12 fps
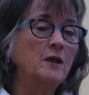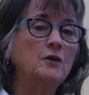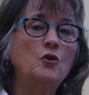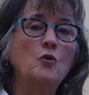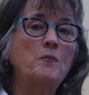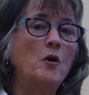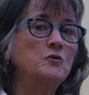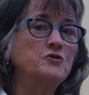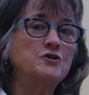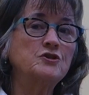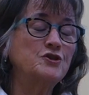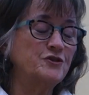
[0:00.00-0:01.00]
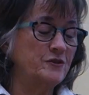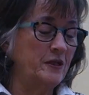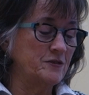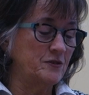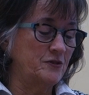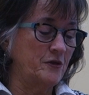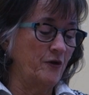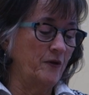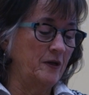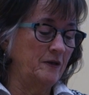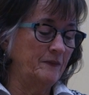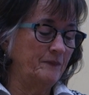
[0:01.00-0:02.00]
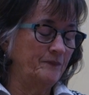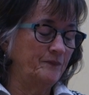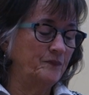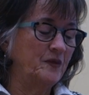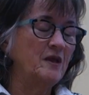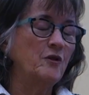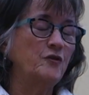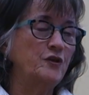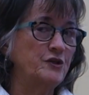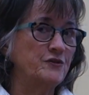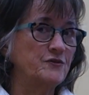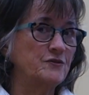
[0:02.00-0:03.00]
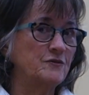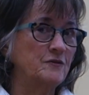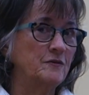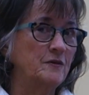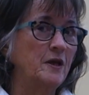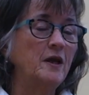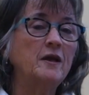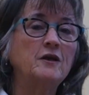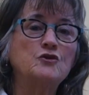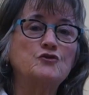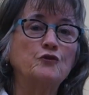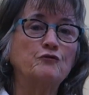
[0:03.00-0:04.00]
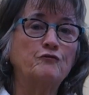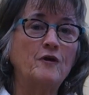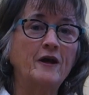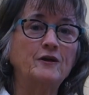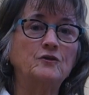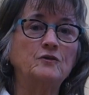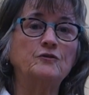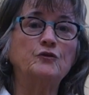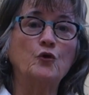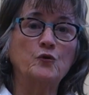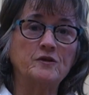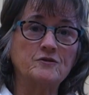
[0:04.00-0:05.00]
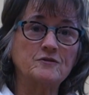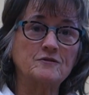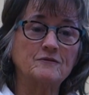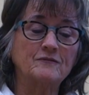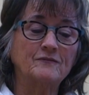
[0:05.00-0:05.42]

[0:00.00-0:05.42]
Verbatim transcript: No postage is necessary. This is your final notice.